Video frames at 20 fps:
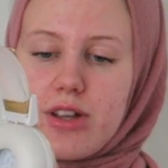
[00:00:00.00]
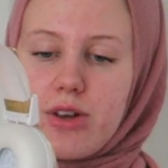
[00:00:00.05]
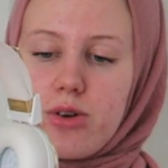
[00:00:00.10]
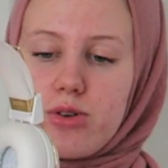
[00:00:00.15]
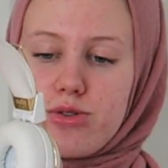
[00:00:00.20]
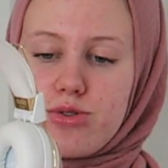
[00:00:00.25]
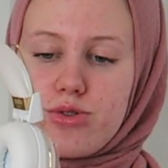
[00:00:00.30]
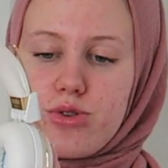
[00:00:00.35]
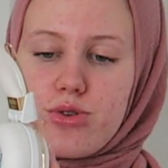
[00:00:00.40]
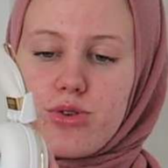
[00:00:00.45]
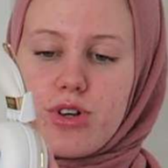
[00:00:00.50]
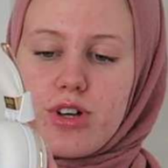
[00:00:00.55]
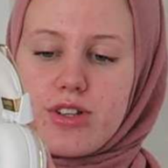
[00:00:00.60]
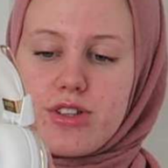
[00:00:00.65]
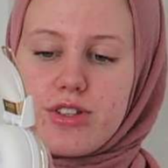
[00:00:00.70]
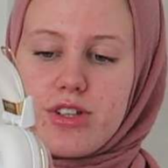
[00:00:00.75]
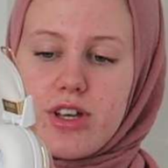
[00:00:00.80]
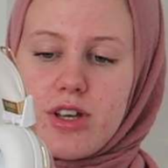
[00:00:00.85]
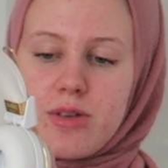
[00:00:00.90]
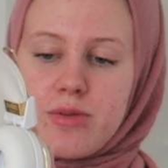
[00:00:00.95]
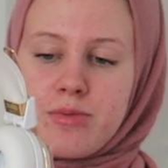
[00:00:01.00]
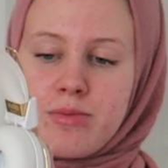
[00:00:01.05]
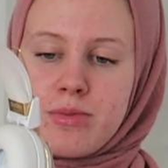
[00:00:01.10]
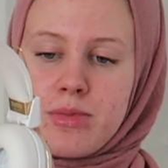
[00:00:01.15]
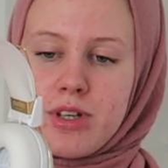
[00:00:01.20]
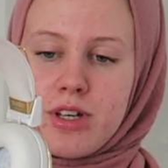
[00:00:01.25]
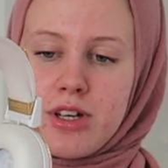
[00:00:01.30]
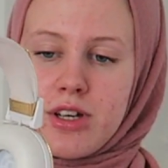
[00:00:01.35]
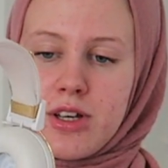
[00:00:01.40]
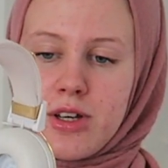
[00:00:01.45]
I also got
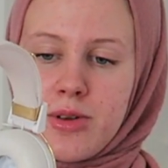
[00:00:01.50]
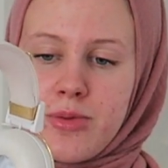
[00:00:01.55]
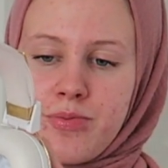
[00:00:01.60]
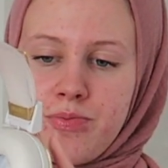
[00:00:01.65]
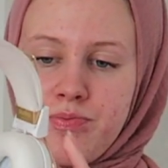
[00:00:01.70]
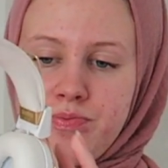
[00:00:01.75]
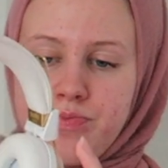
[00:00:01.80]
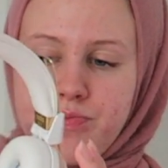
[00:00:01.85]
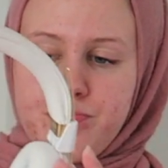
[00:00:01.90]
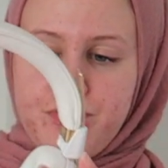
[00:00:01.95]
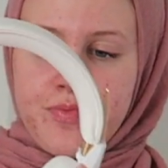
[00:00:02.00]
them